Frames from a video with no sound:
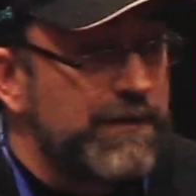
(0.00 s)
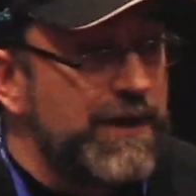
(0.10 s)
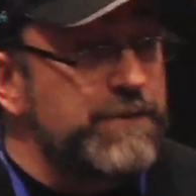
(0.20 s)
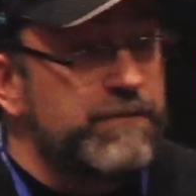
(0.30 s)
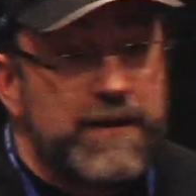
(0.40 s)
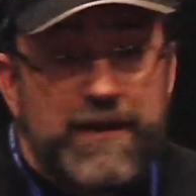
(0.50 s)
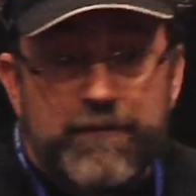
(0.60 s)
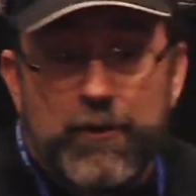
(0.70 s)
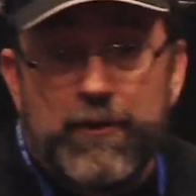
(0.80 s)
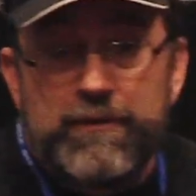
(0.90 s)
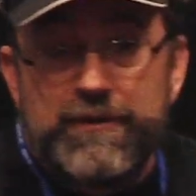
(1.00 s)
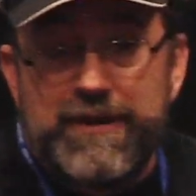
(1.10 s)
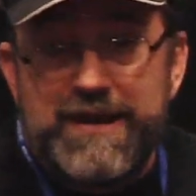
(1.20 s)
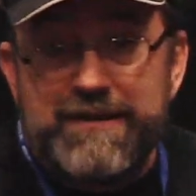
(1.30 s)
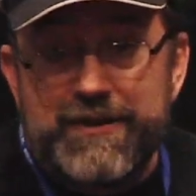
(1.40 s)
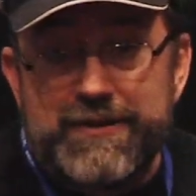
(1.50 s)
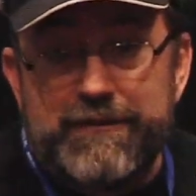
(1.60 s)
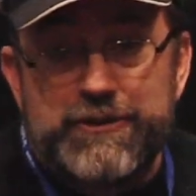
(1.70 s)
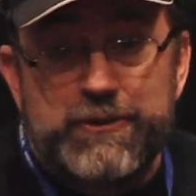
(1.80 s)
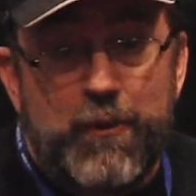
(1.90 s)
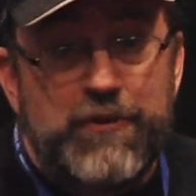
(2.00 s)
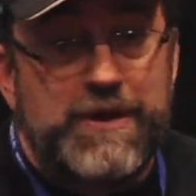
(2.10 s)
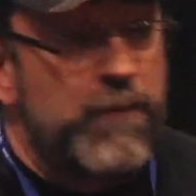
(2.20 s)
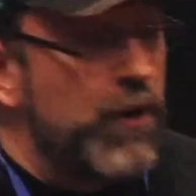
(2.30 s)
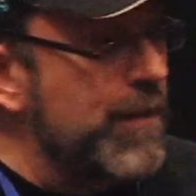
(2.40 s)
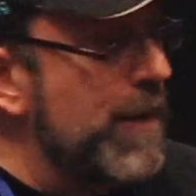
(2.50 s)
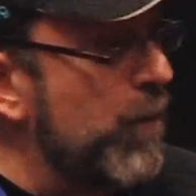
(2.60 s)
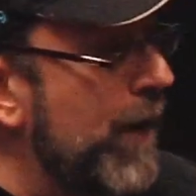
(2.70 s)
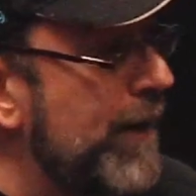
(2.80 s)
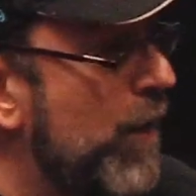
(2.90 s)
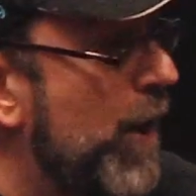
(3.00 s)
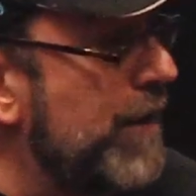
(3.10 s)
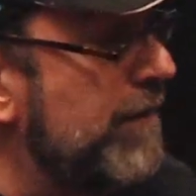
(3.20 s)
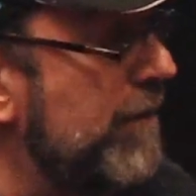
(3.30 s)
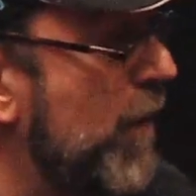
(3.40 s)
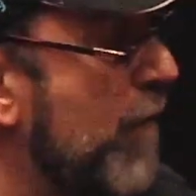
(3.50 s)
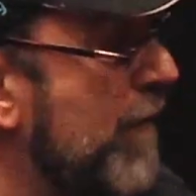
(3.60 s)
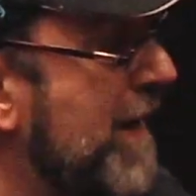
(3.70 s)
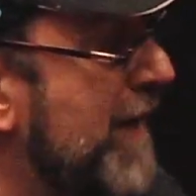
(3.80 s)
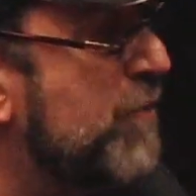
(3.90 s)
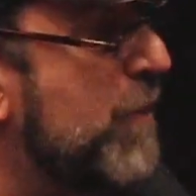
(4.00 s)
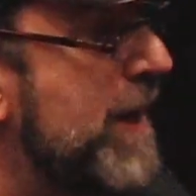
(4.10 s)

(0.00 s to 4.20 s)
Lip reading: Let's deliver the details of the stories that we're going to be working on over the next